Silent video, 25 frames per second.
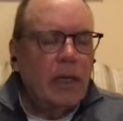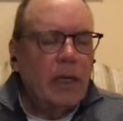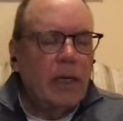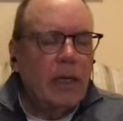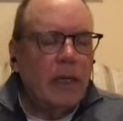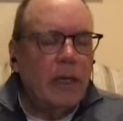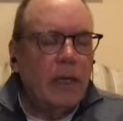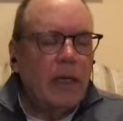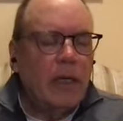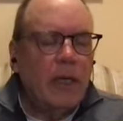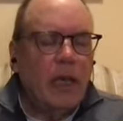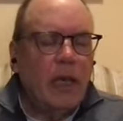
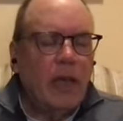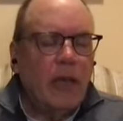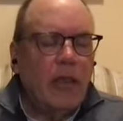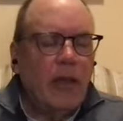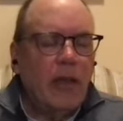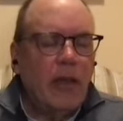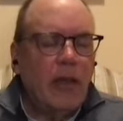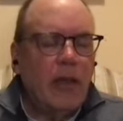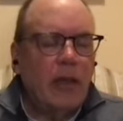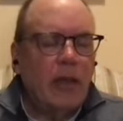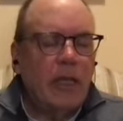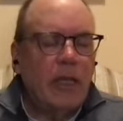
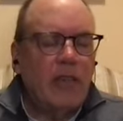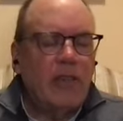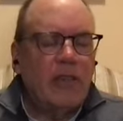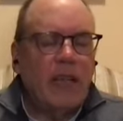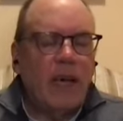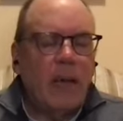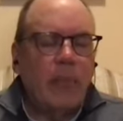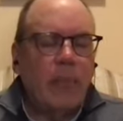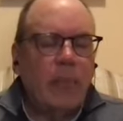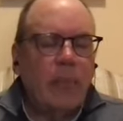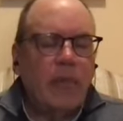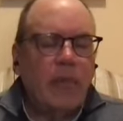yeah, it's
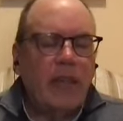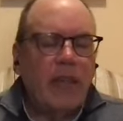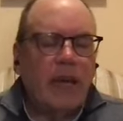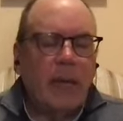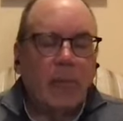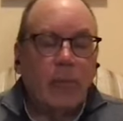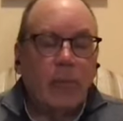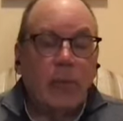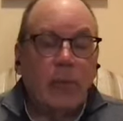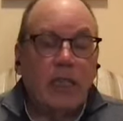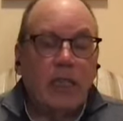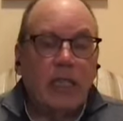not
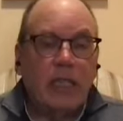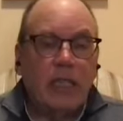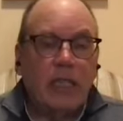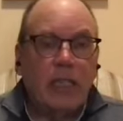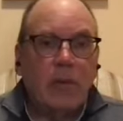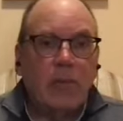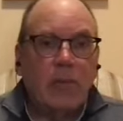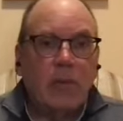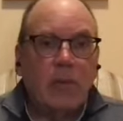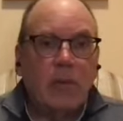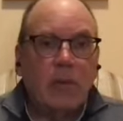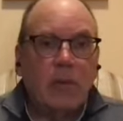that
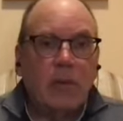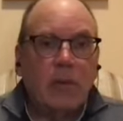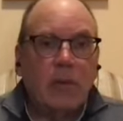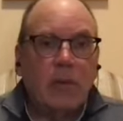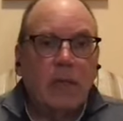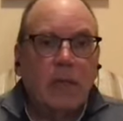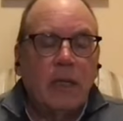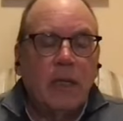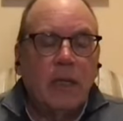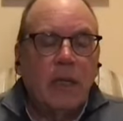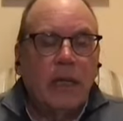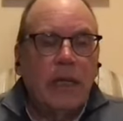predictable.
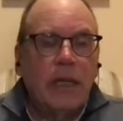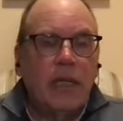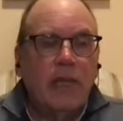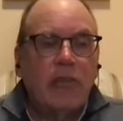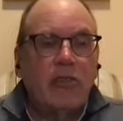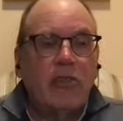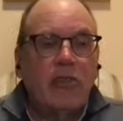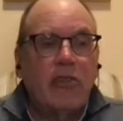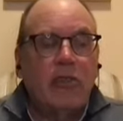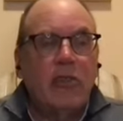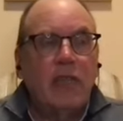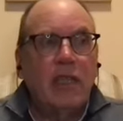It's
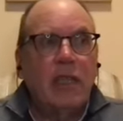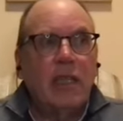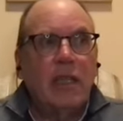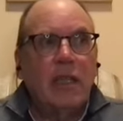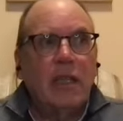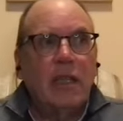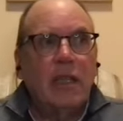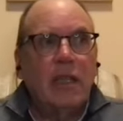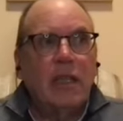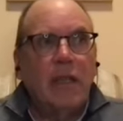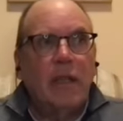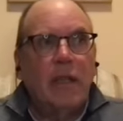just that
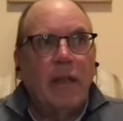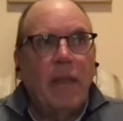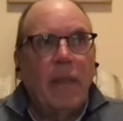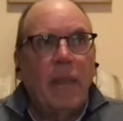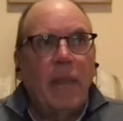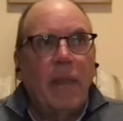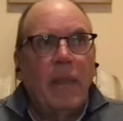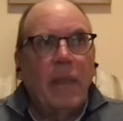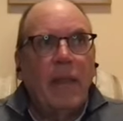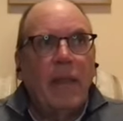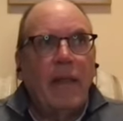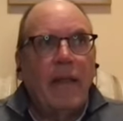
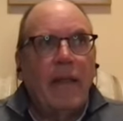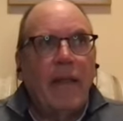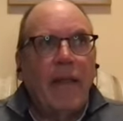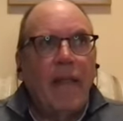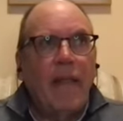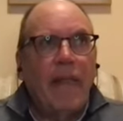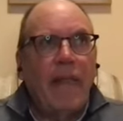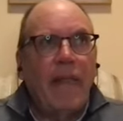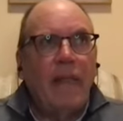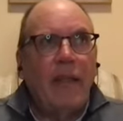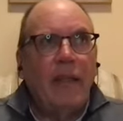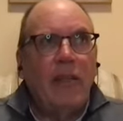
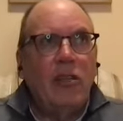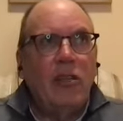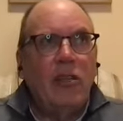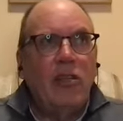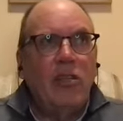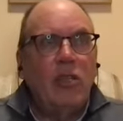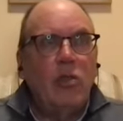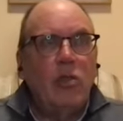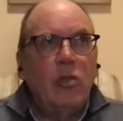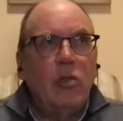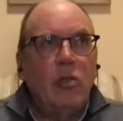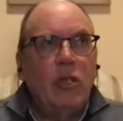
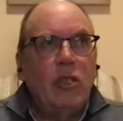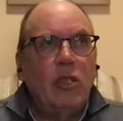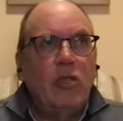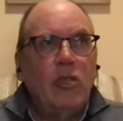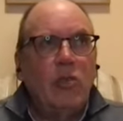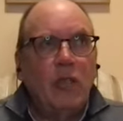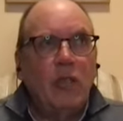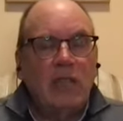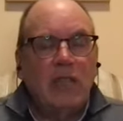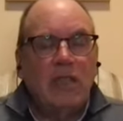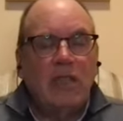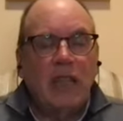you
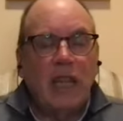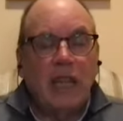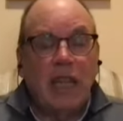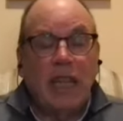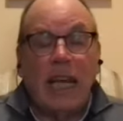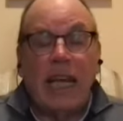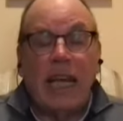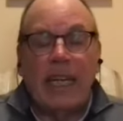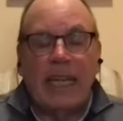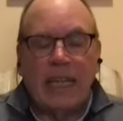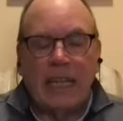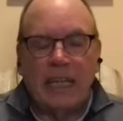increase the
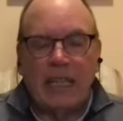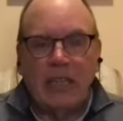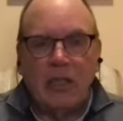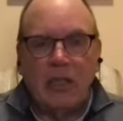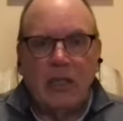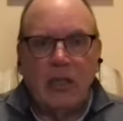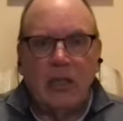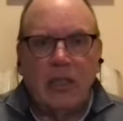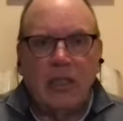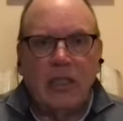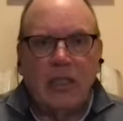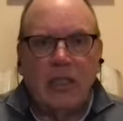
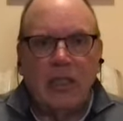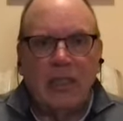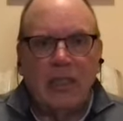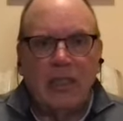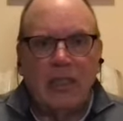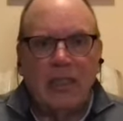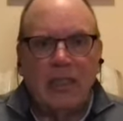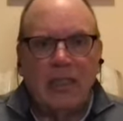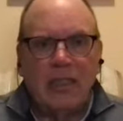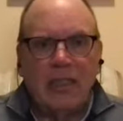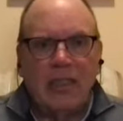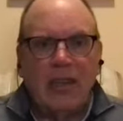likelihood
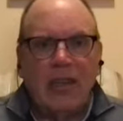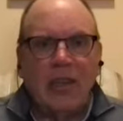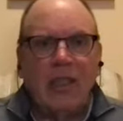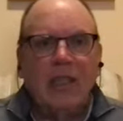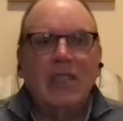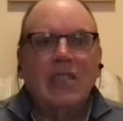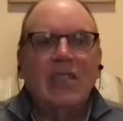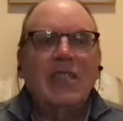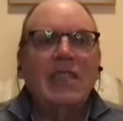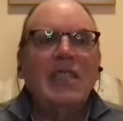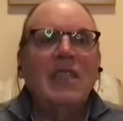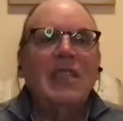you know
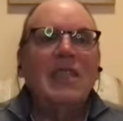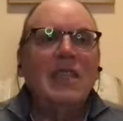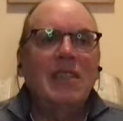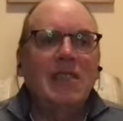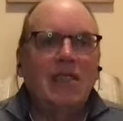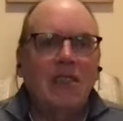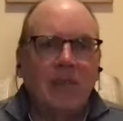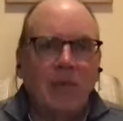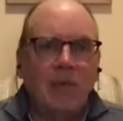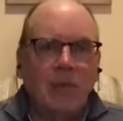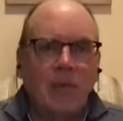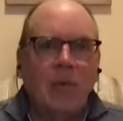it's
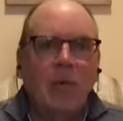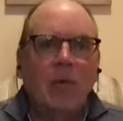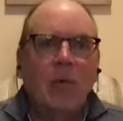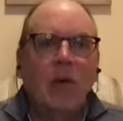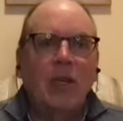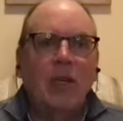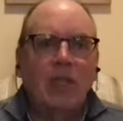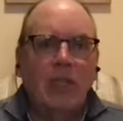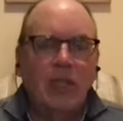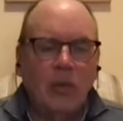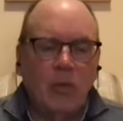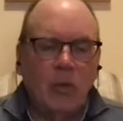it's
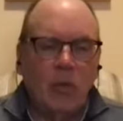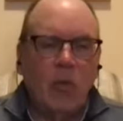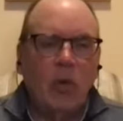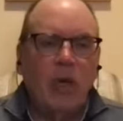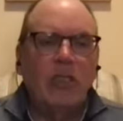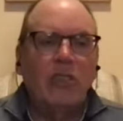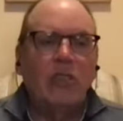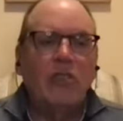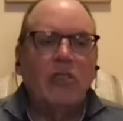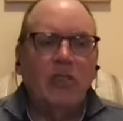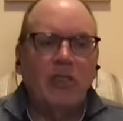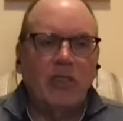you know when
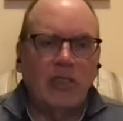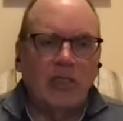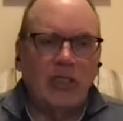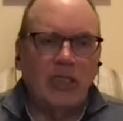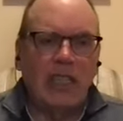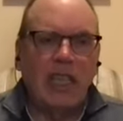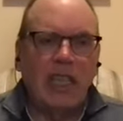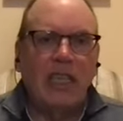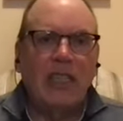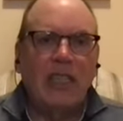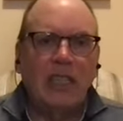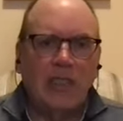you
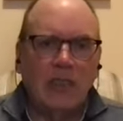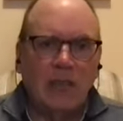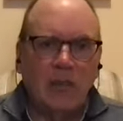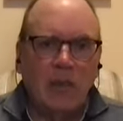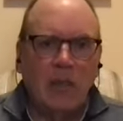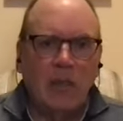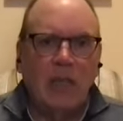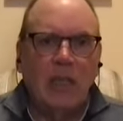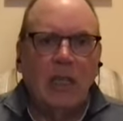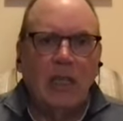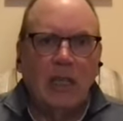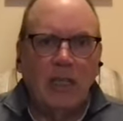sustain it
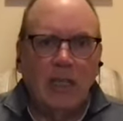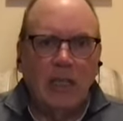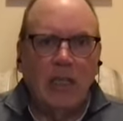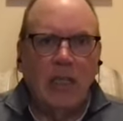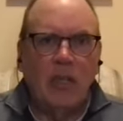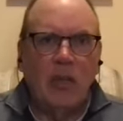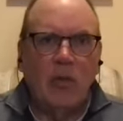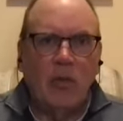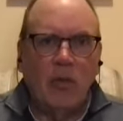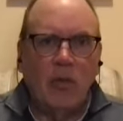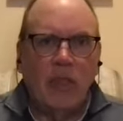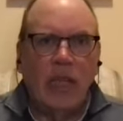you
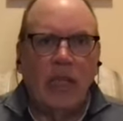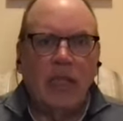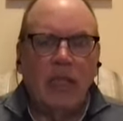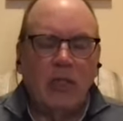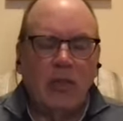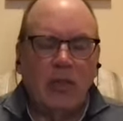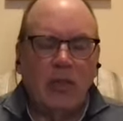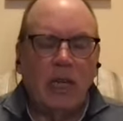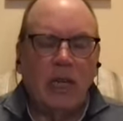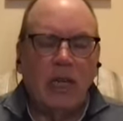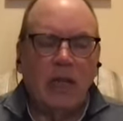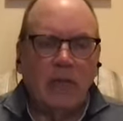know then
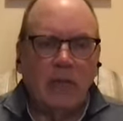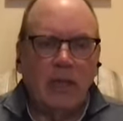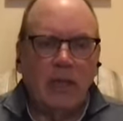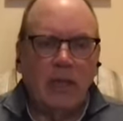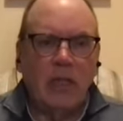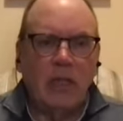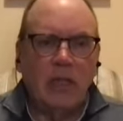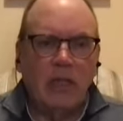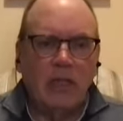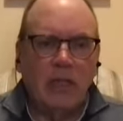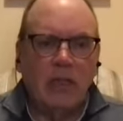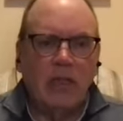you kind of
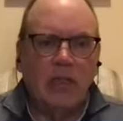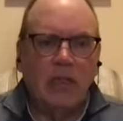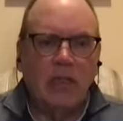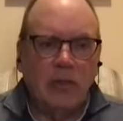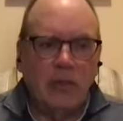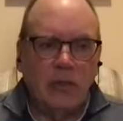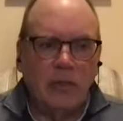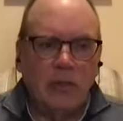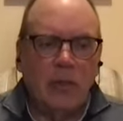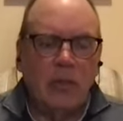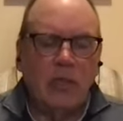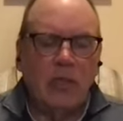
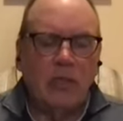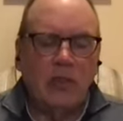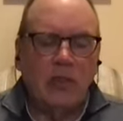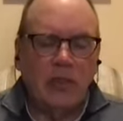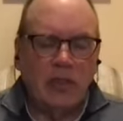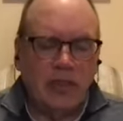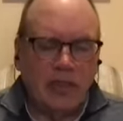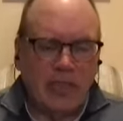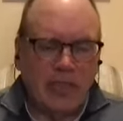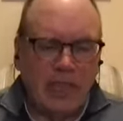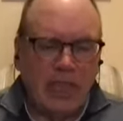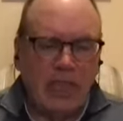when you
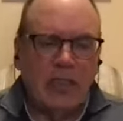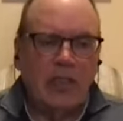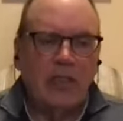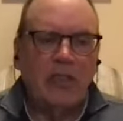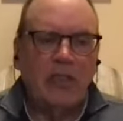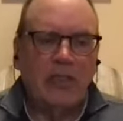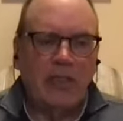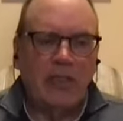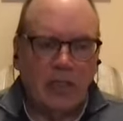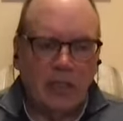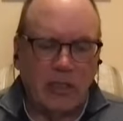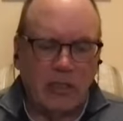sustain the
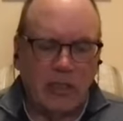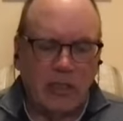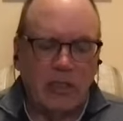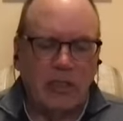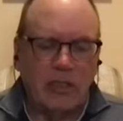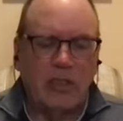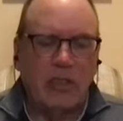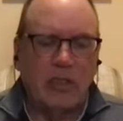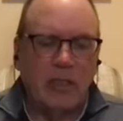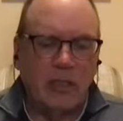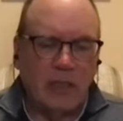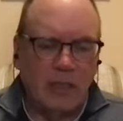stillness
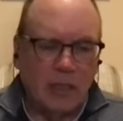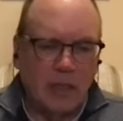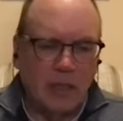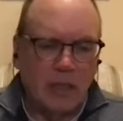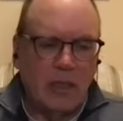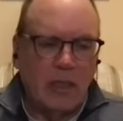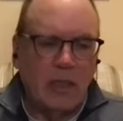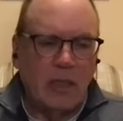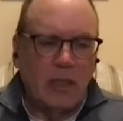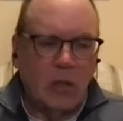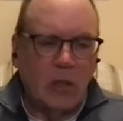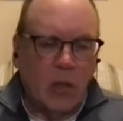and
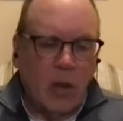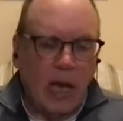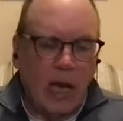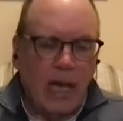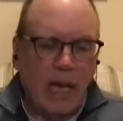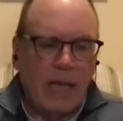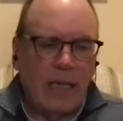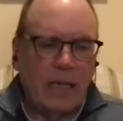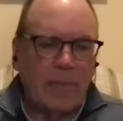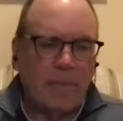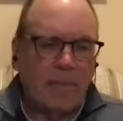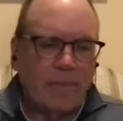
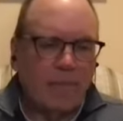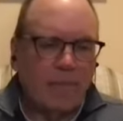quiet,